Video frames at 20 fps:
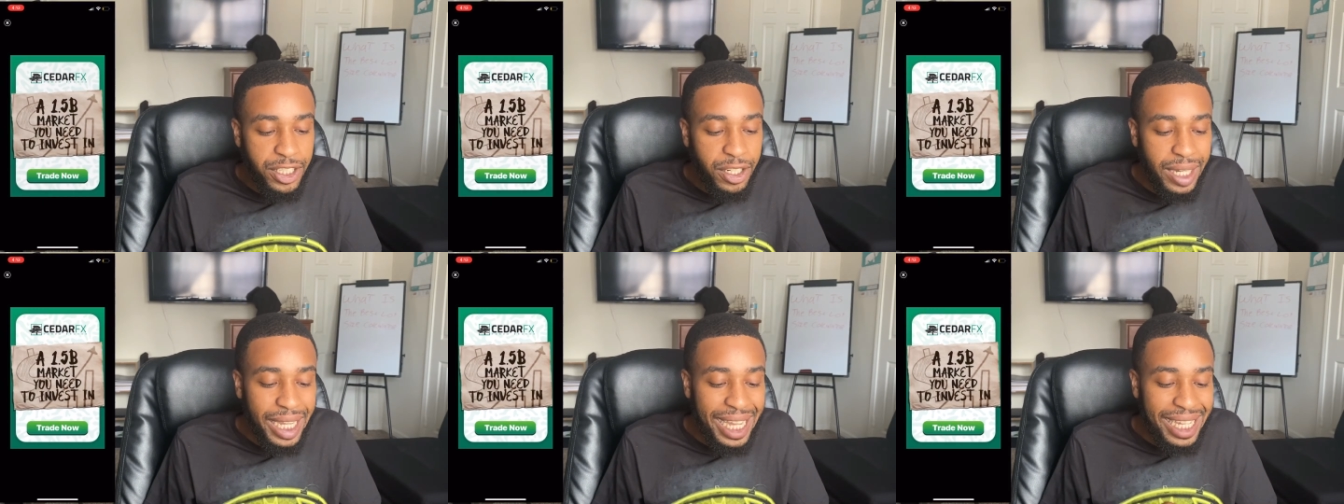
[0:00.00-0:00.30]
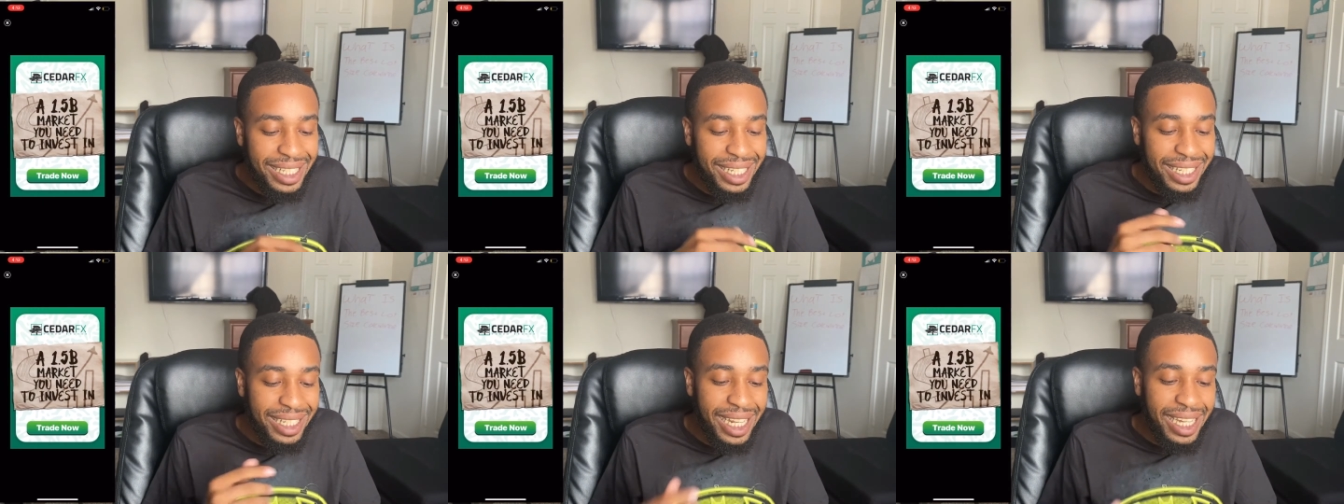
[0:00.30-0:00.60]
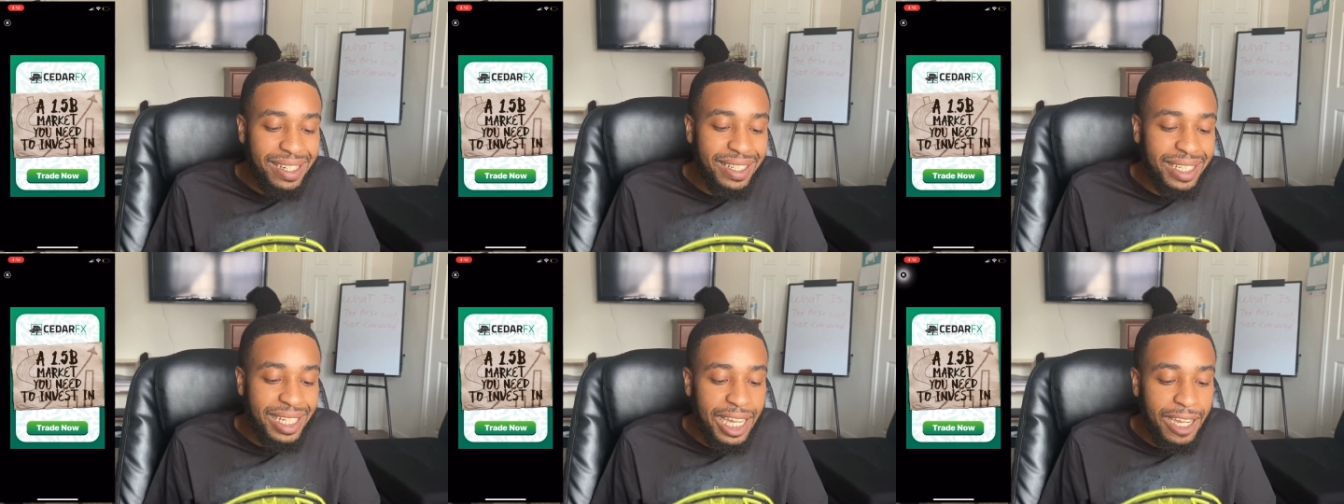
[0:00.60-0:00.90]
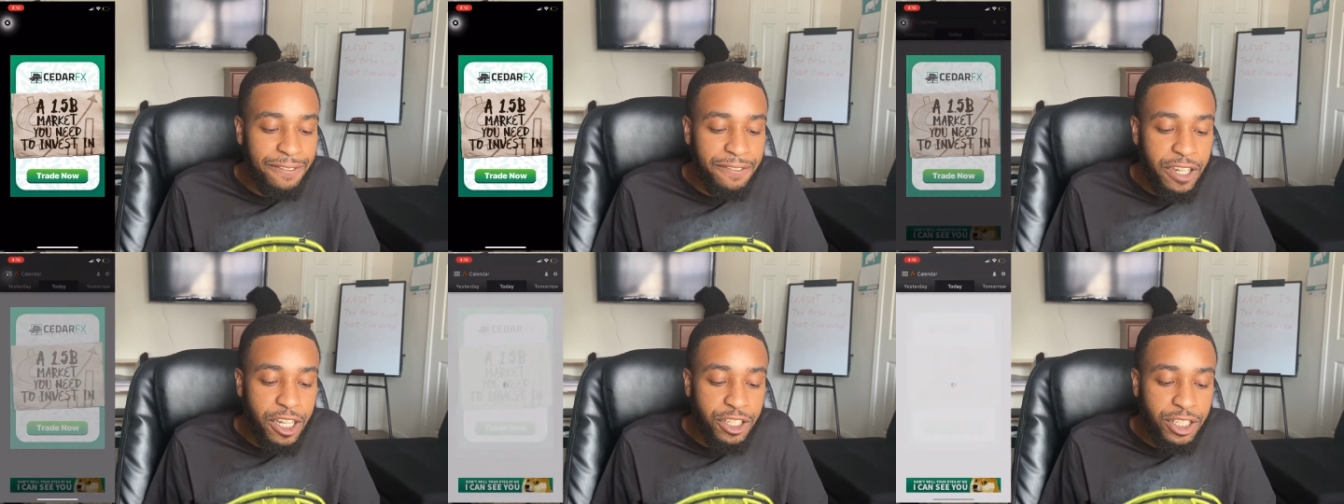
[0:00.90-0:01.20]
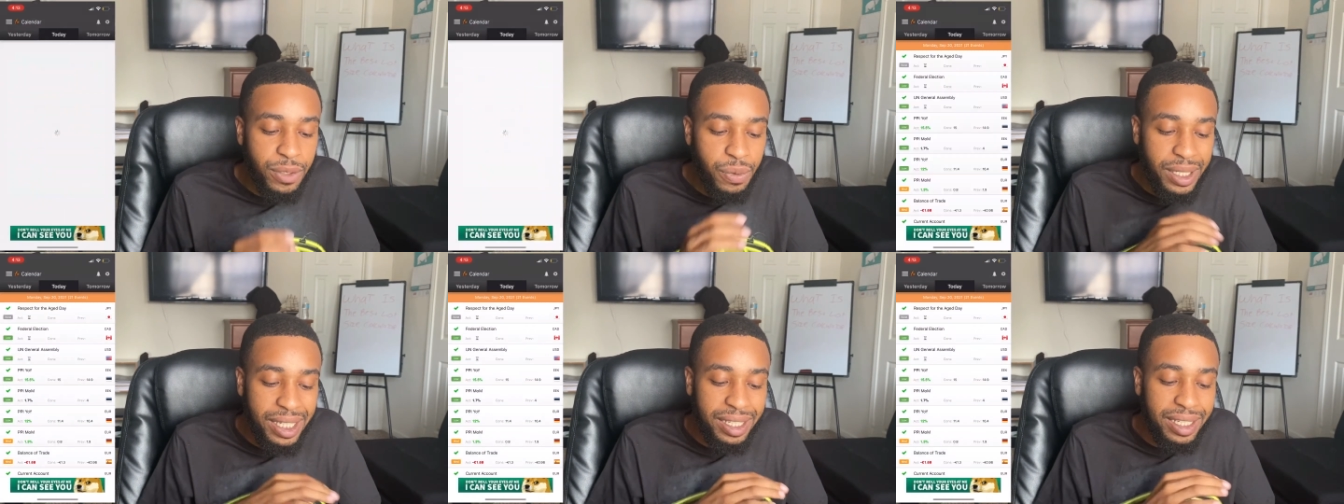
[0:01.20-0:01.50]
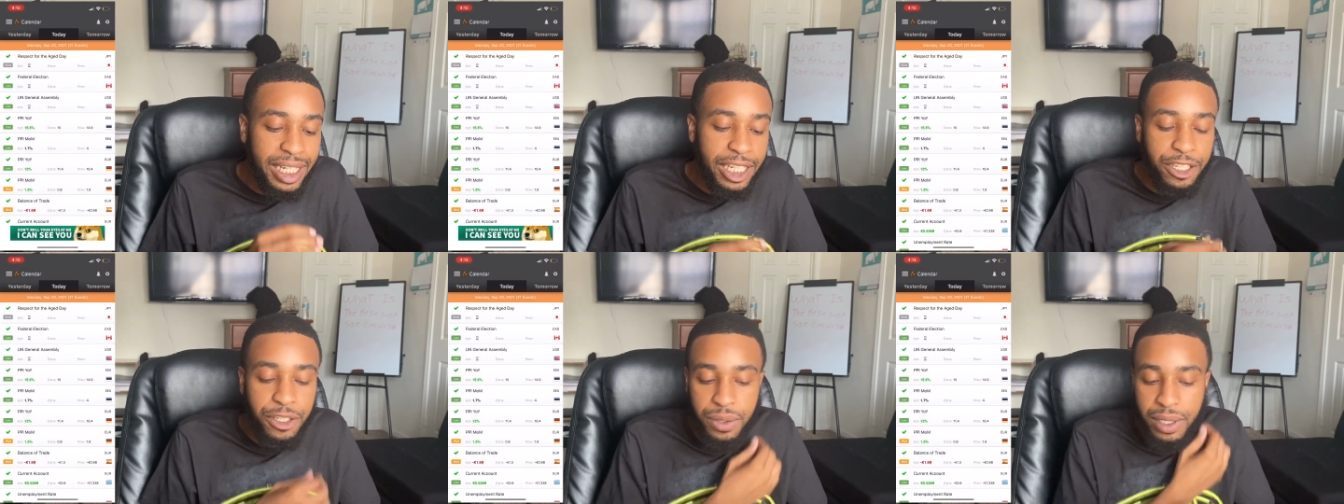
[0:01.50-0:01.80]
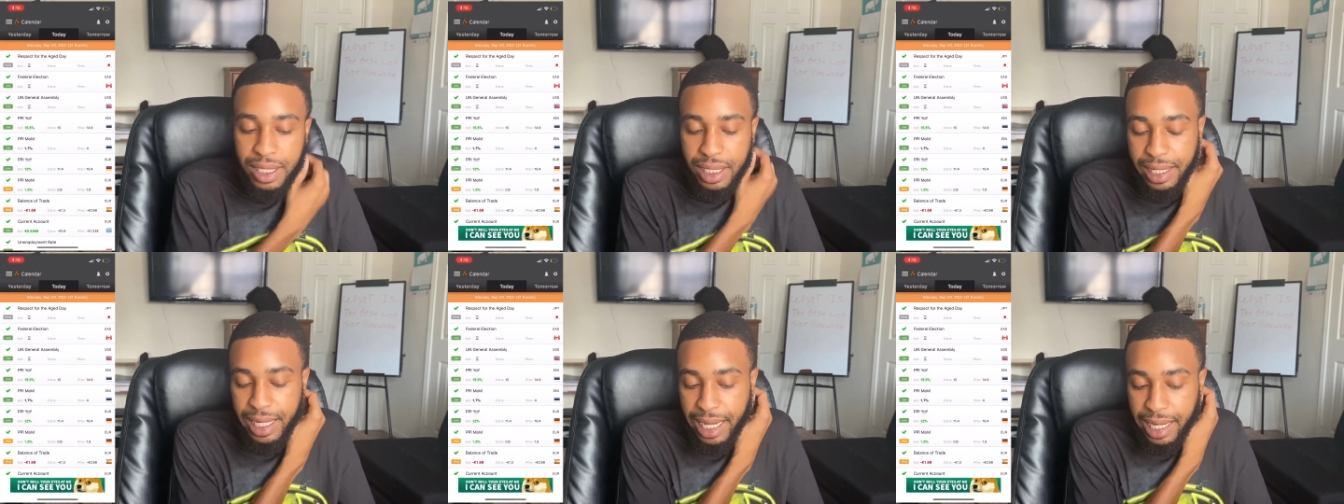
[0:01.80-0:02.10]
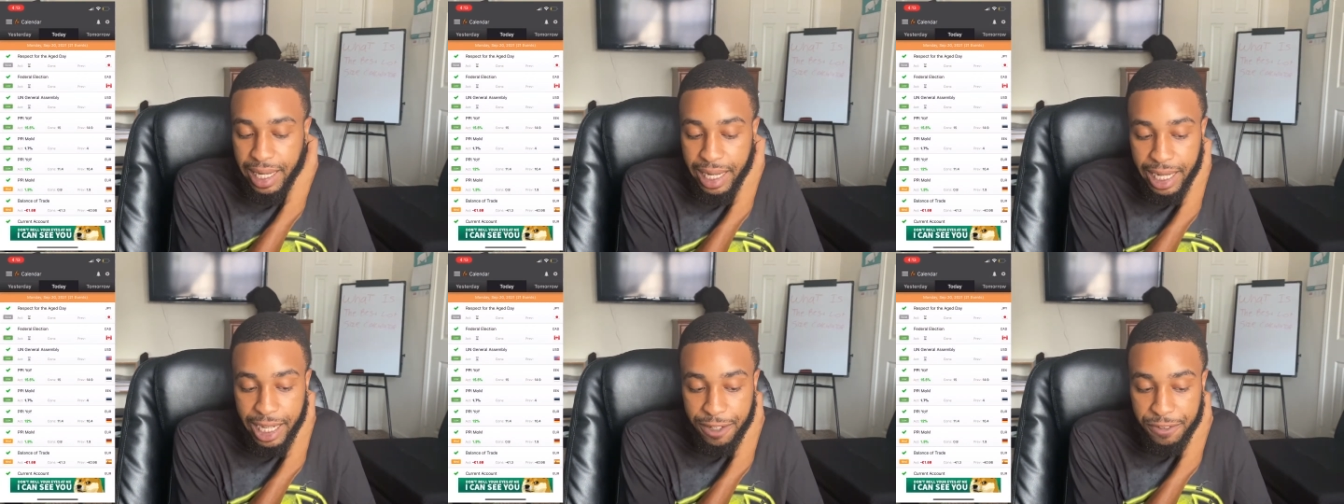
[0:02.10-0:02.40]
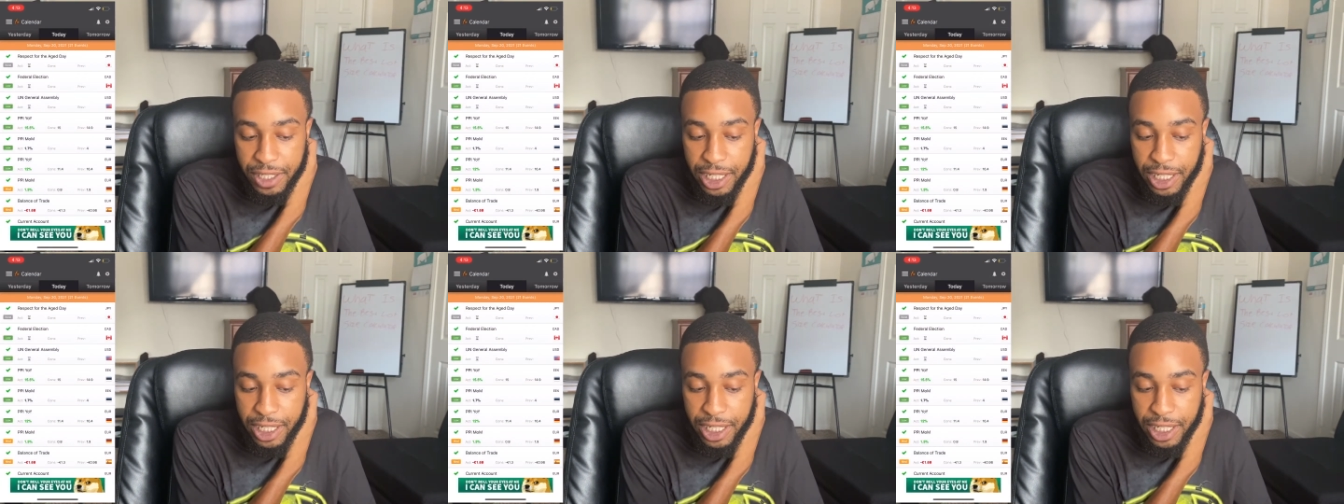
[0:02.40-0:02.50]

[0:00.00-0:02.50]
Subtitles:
has a desktop version which Stinu does not have.